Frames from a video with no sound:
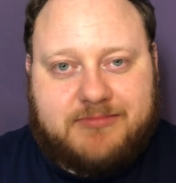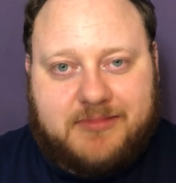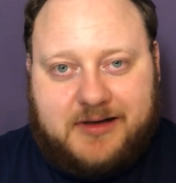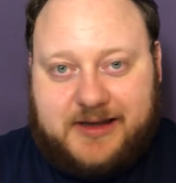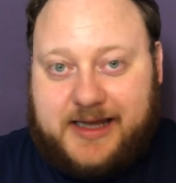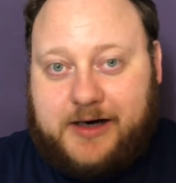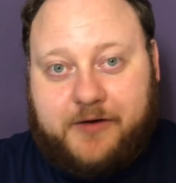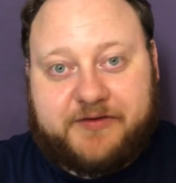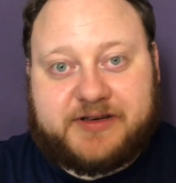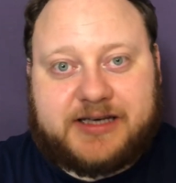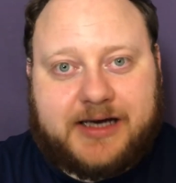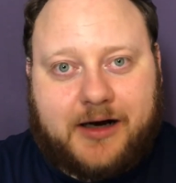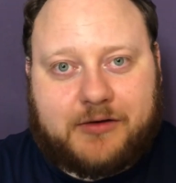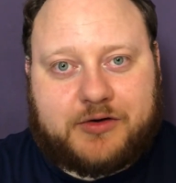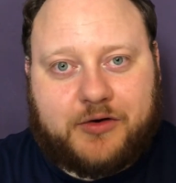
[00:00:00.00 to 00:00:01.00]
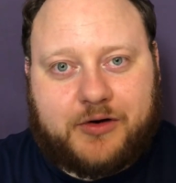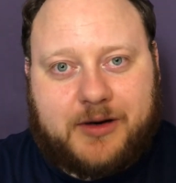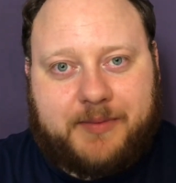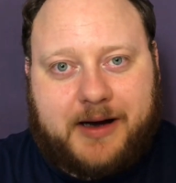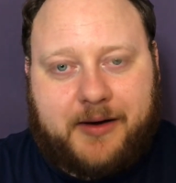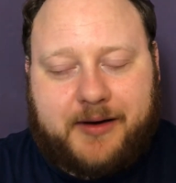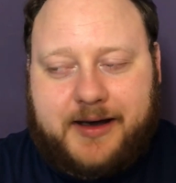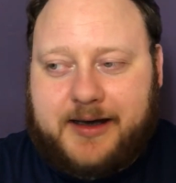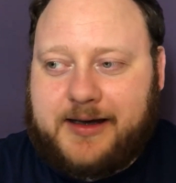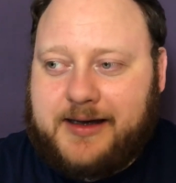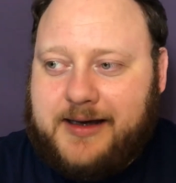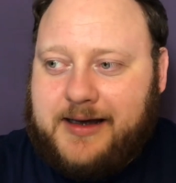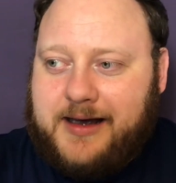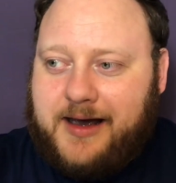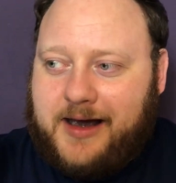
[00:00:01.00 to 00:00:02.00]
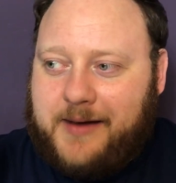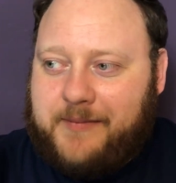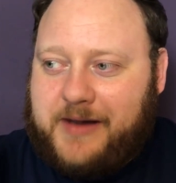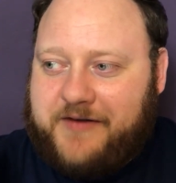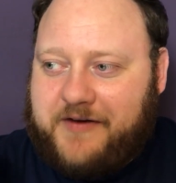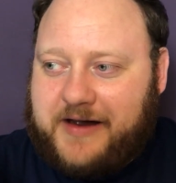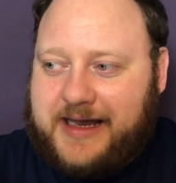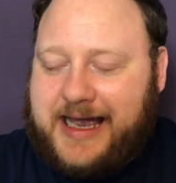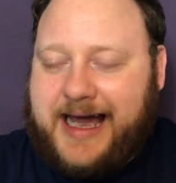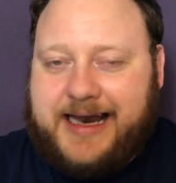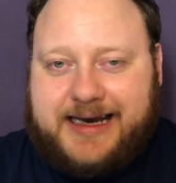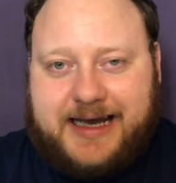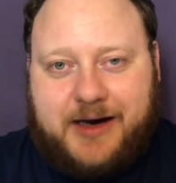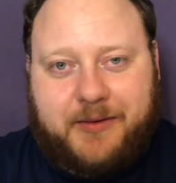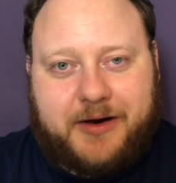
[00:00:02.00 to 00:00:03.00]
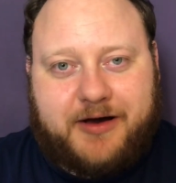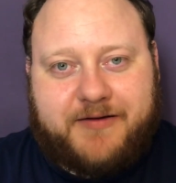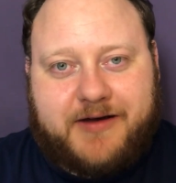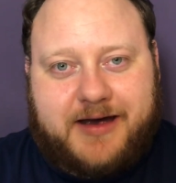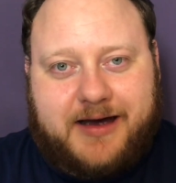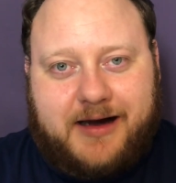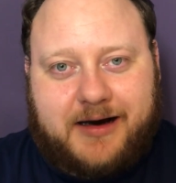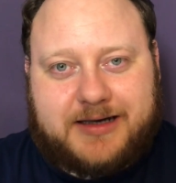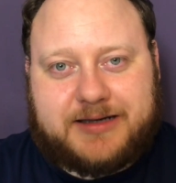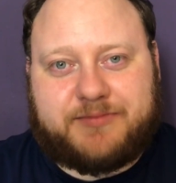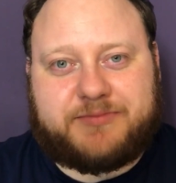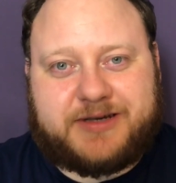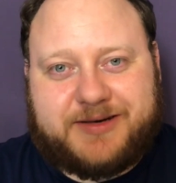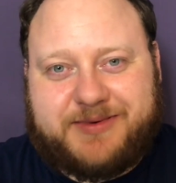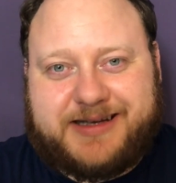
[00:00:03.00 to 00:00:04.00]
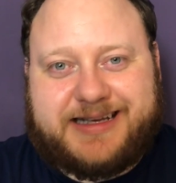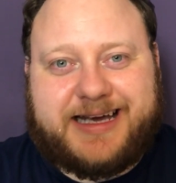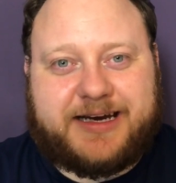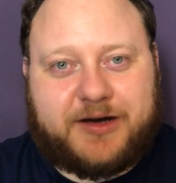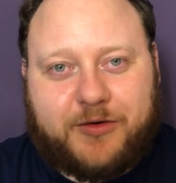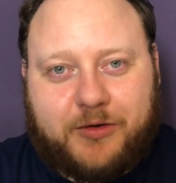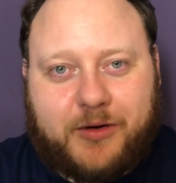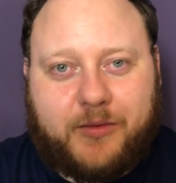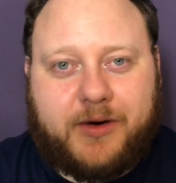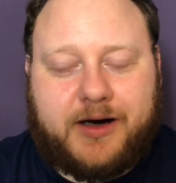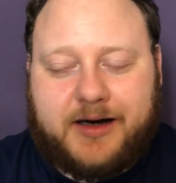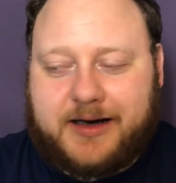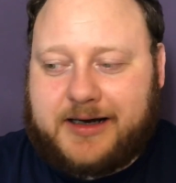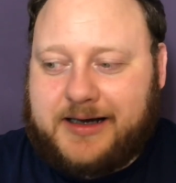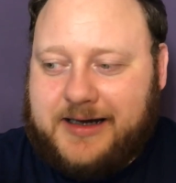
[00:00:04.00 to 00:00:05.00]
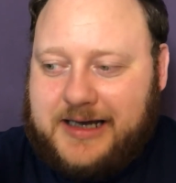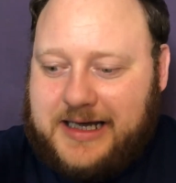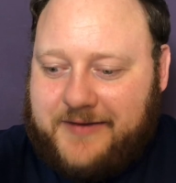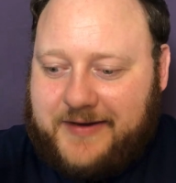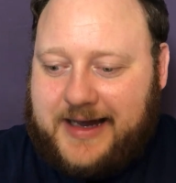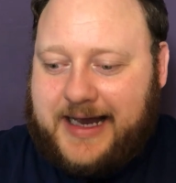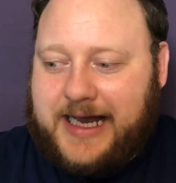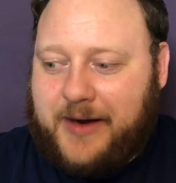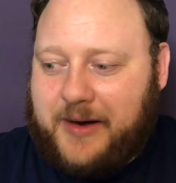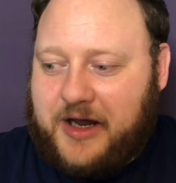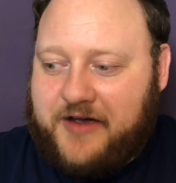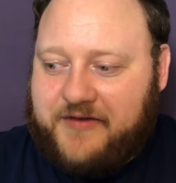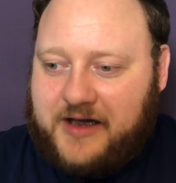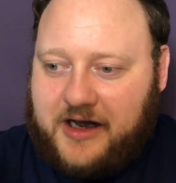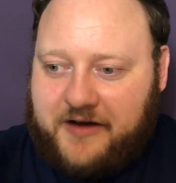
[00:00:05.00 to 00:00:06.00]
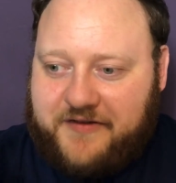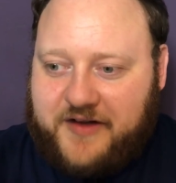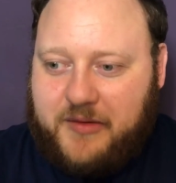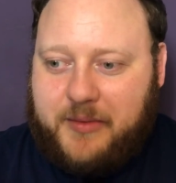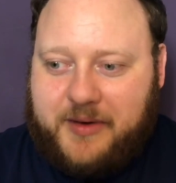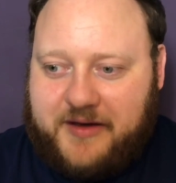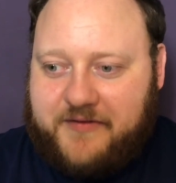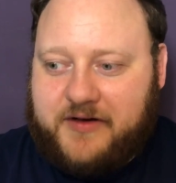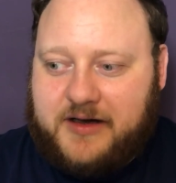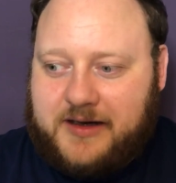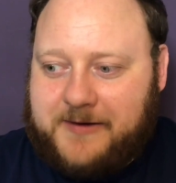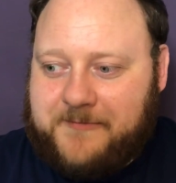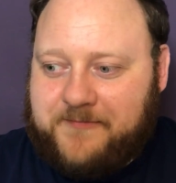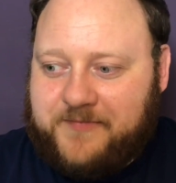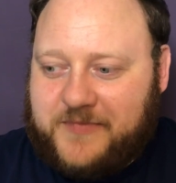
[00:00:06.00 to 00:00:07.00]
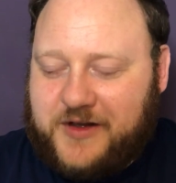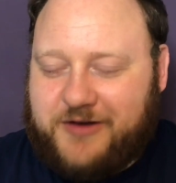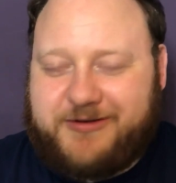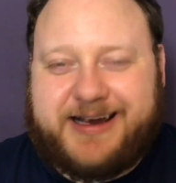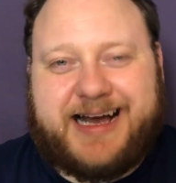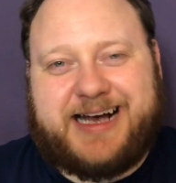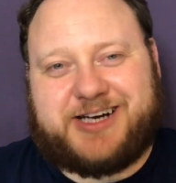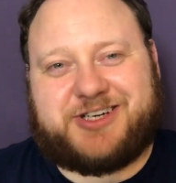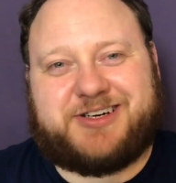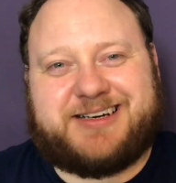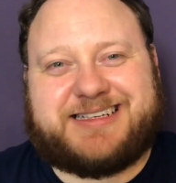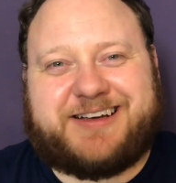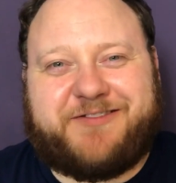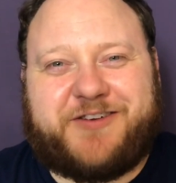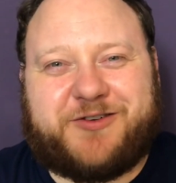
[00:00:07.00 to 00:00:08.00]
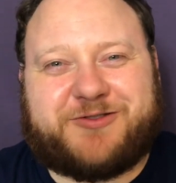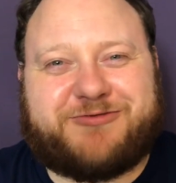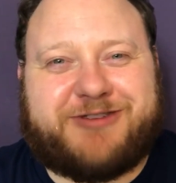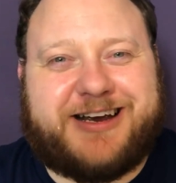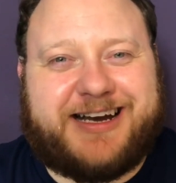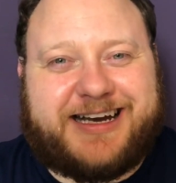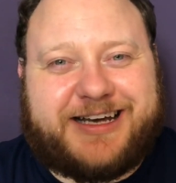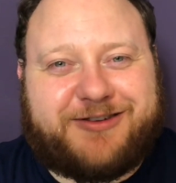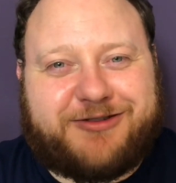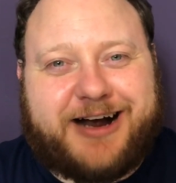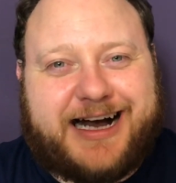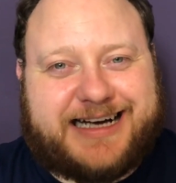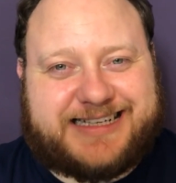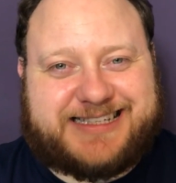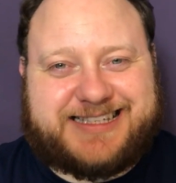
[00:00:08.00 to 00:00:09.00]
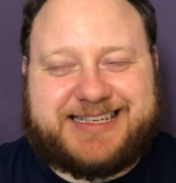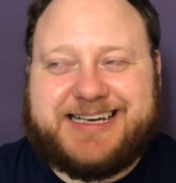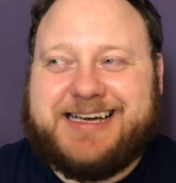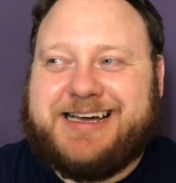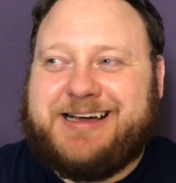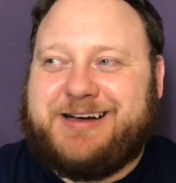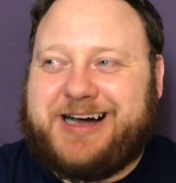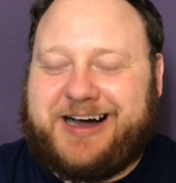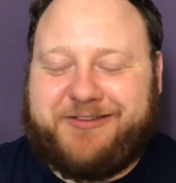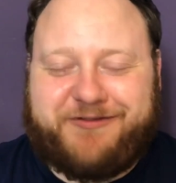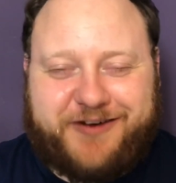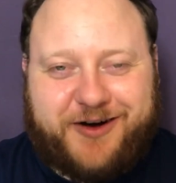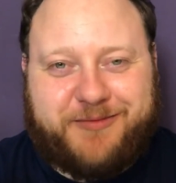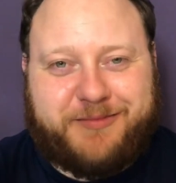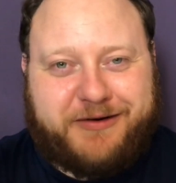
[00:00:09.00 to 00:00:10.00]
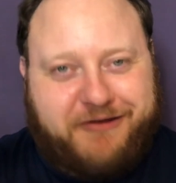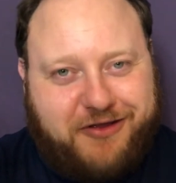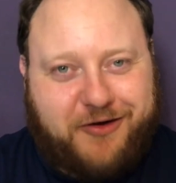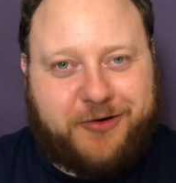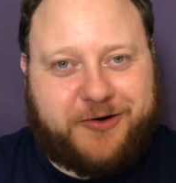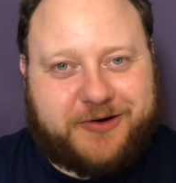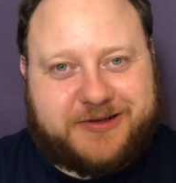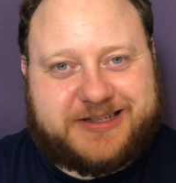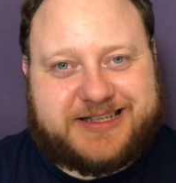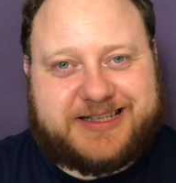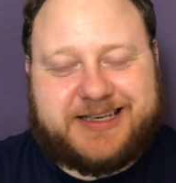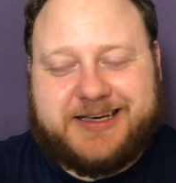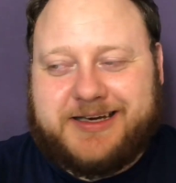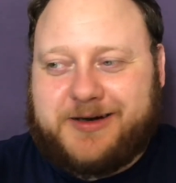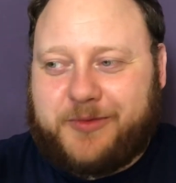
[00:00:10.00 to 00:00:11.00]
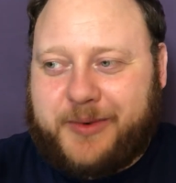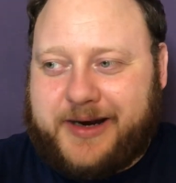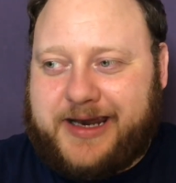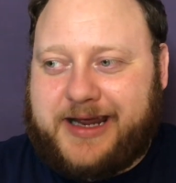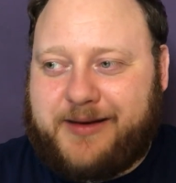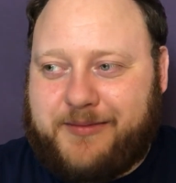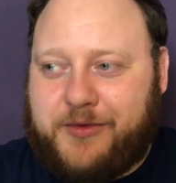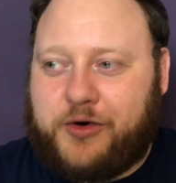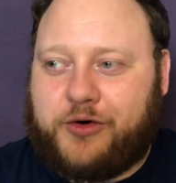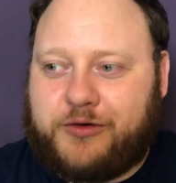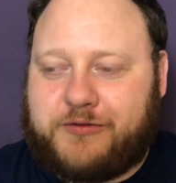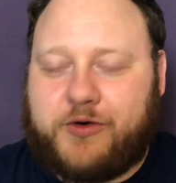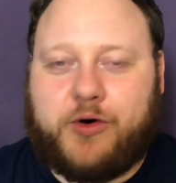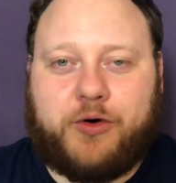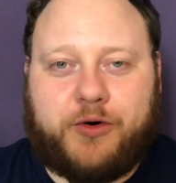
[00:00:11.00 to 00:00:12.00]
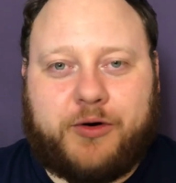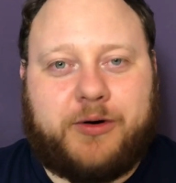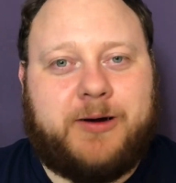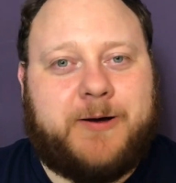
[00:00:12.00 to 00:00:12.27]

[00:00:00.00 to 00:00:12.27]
then obviously I'll talk about it. If I can get away with it, because I'm going to be getting a call at work, if I can get away with it, I'll film a bit of a reaction, because that feels really crass. I'll film my thoughts when they're more raw,